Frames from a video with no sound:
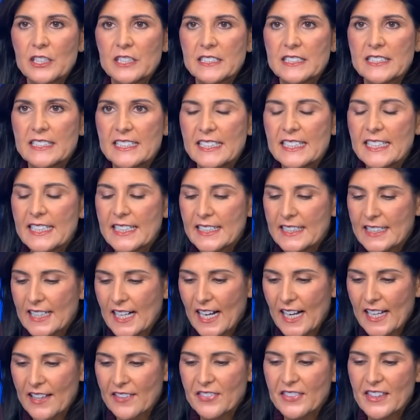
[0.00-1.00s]

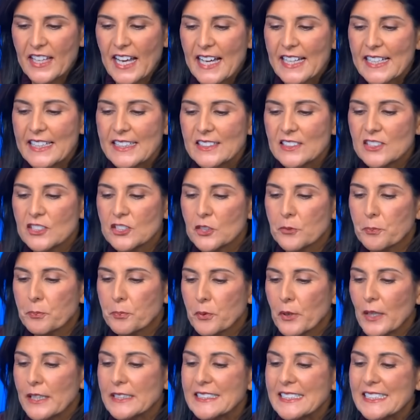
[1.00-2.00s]
DNI, that is the
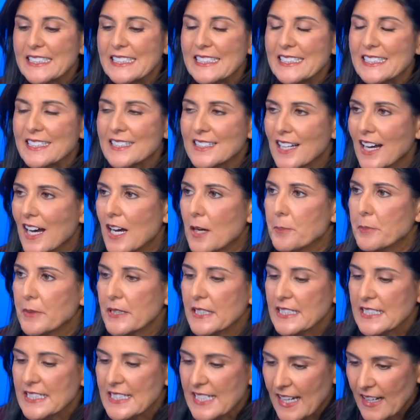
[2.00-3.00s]
president's top
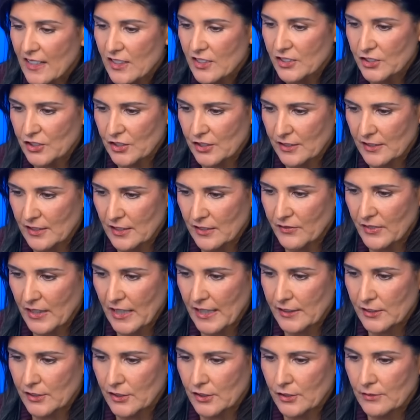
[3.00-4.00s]
intelligence
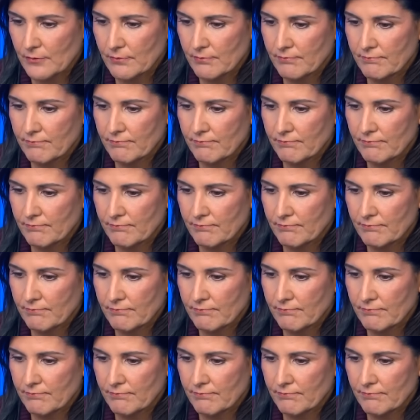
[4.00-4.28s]
advisor.